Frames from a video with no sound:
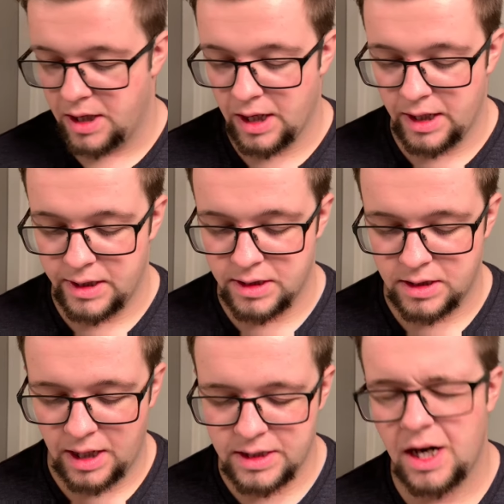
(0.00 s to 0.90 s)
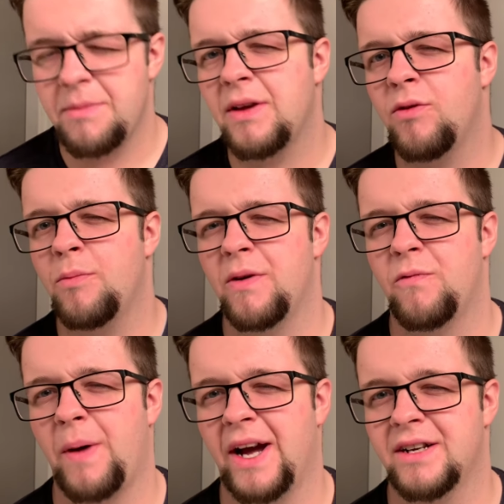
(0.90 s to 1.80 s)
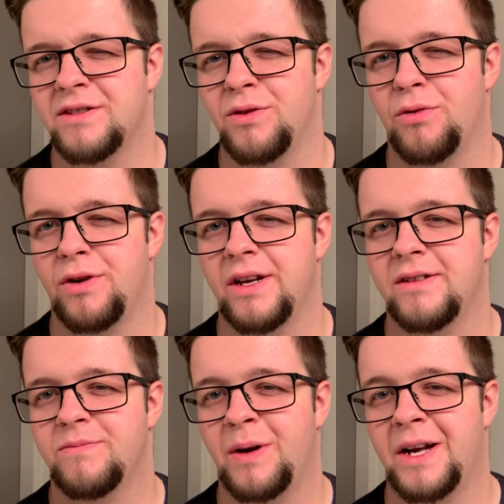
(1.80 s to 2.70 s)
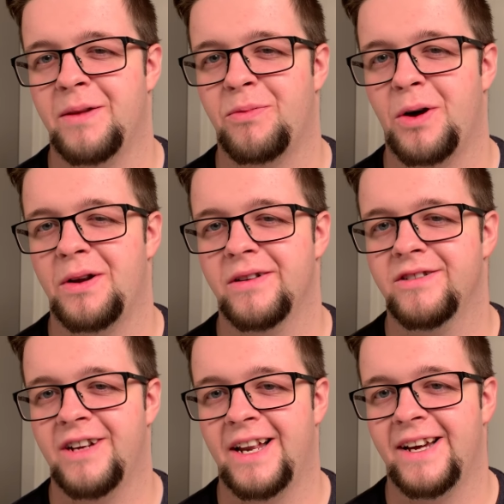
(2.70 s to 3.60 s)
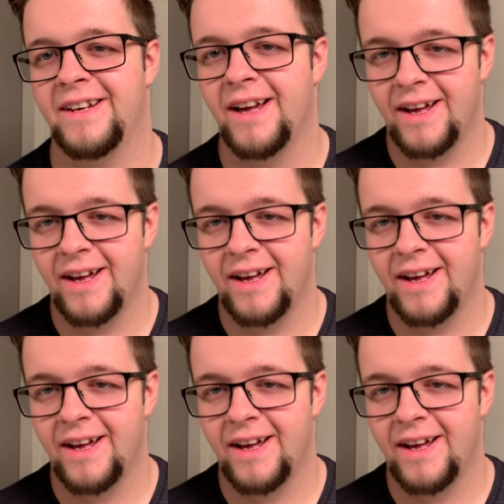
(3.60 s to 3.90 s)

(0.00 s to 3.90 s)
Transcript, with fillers: is, actually let me give you a bit of backstory behind the product, shall I?